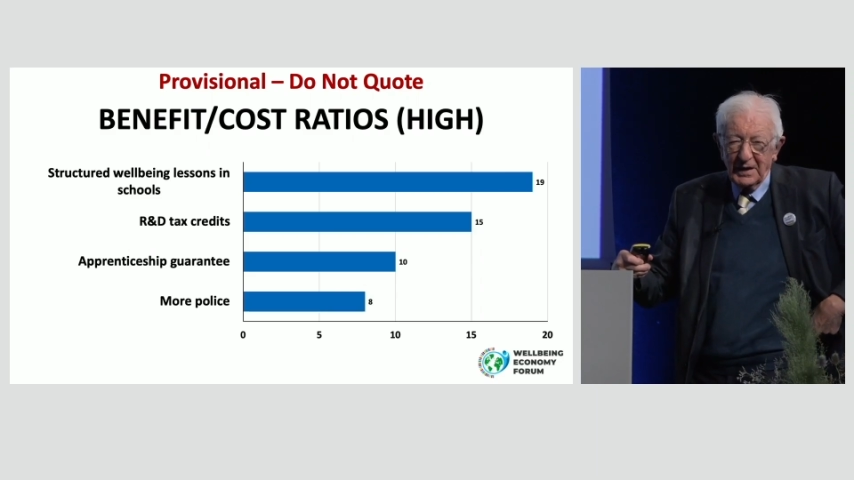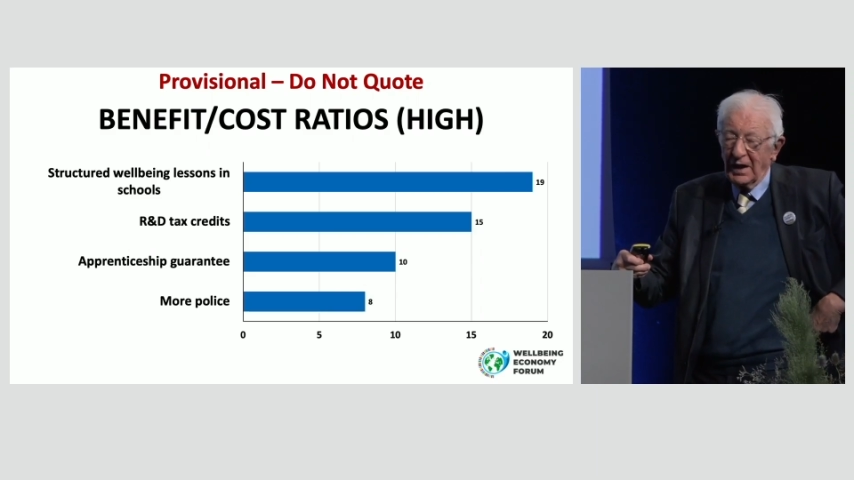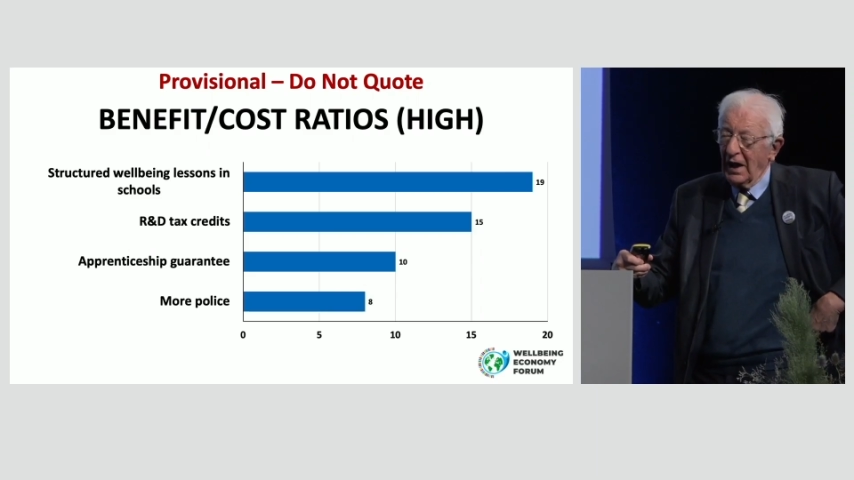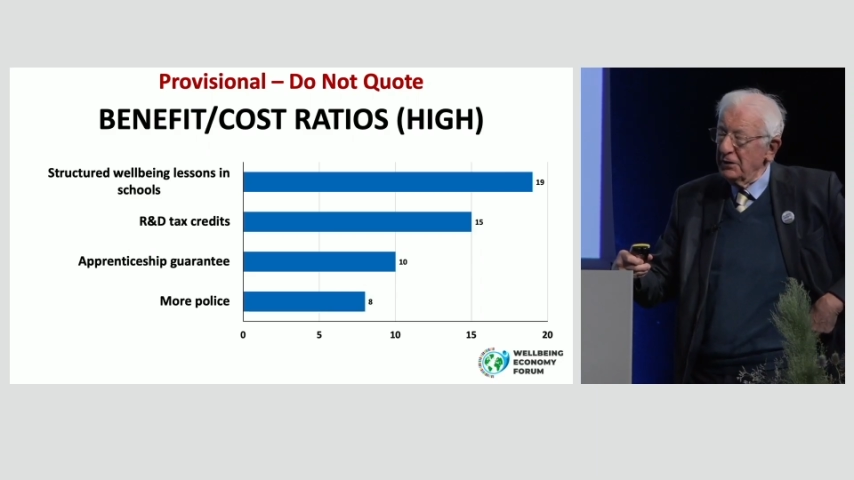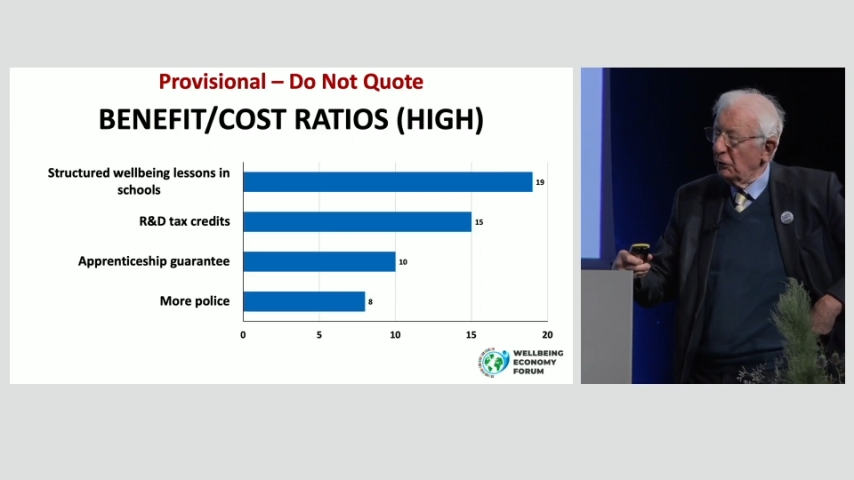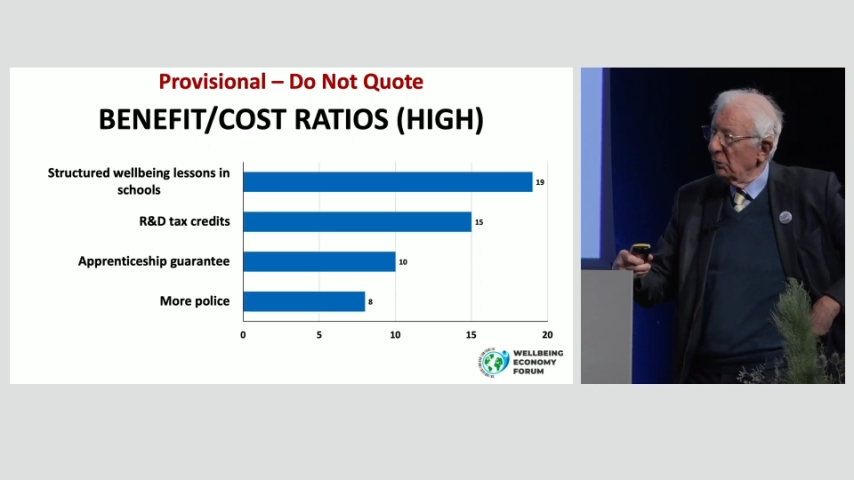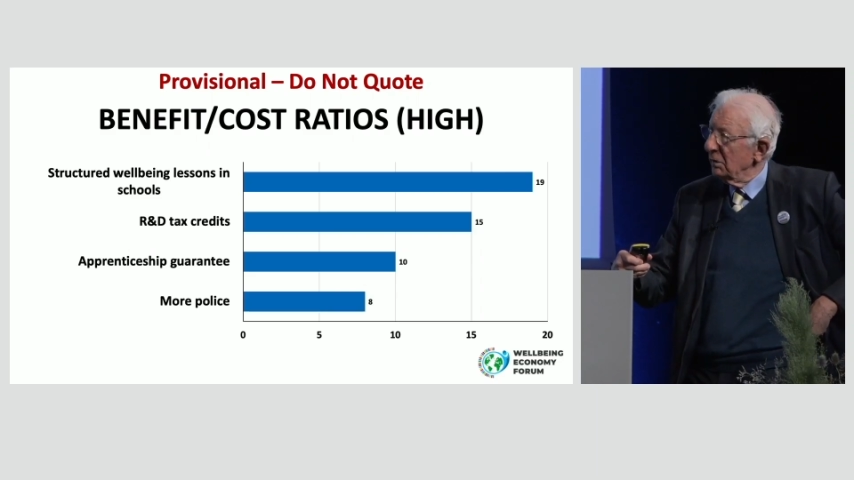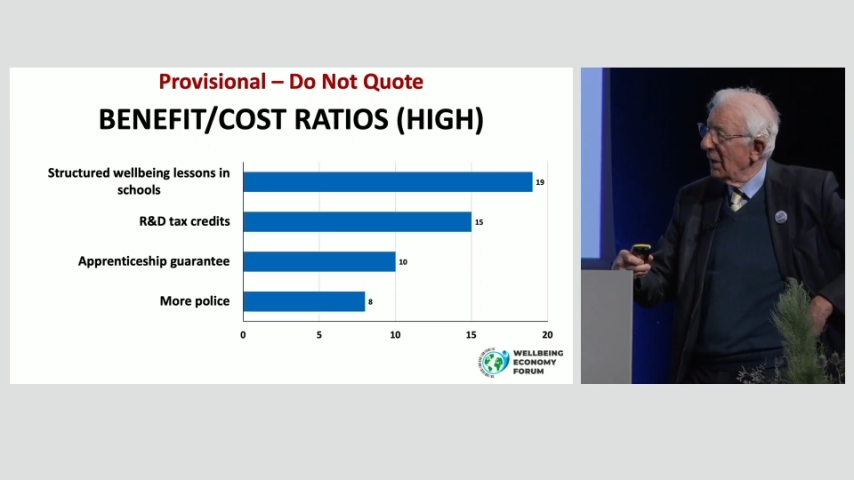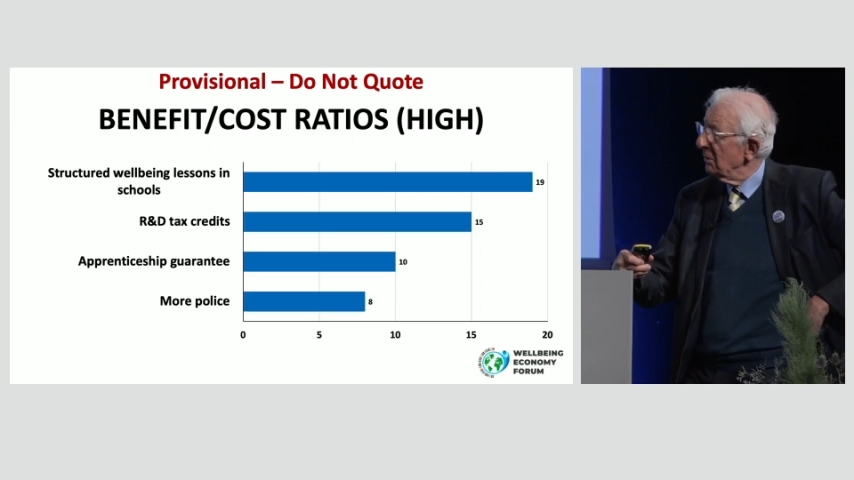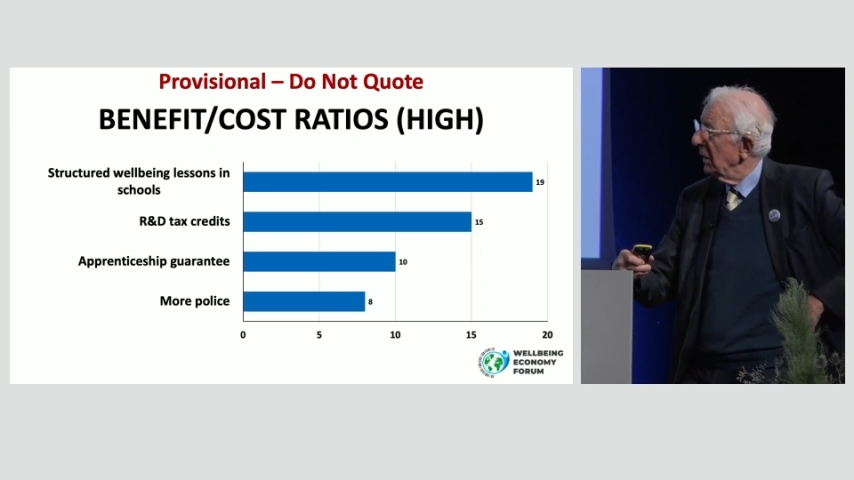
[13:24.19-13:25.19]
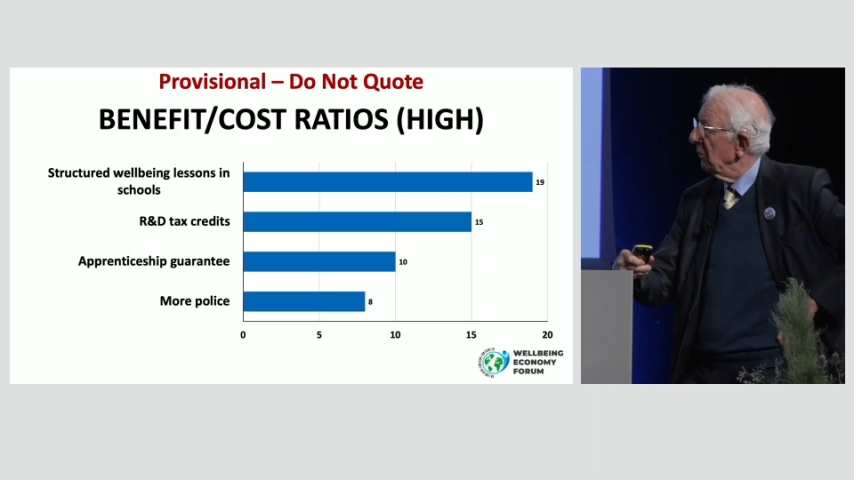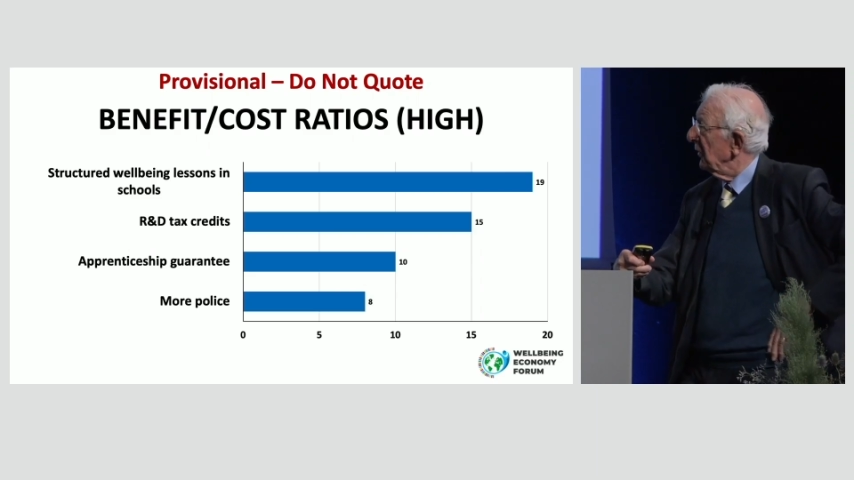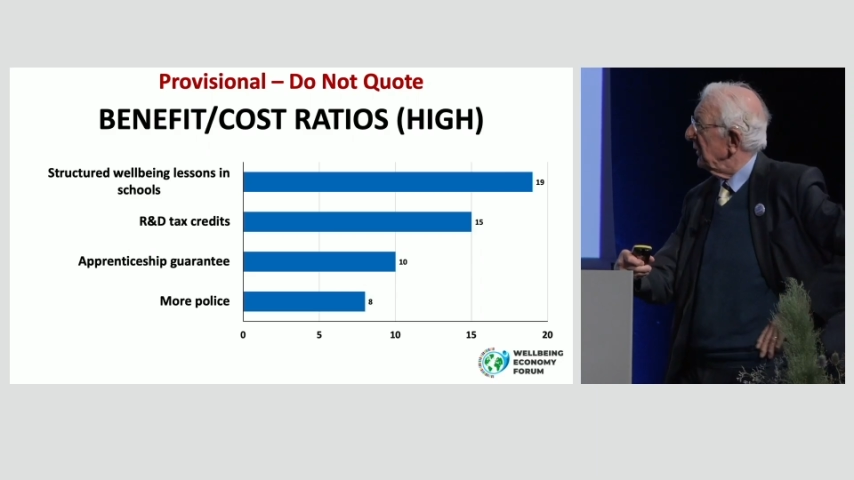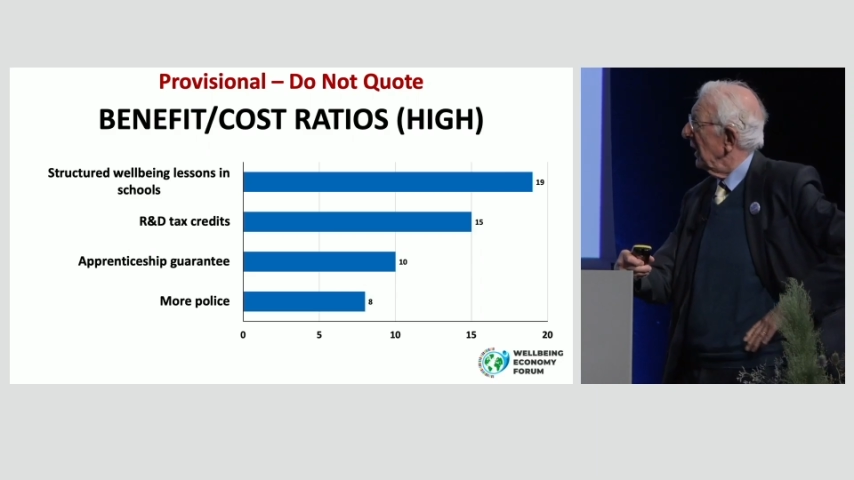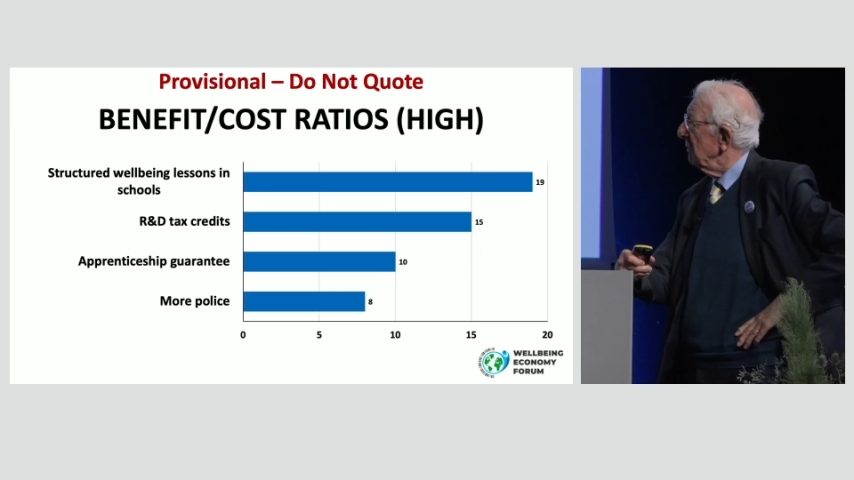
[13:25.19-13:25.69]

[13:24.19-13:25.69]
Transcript: I thought we might be able to save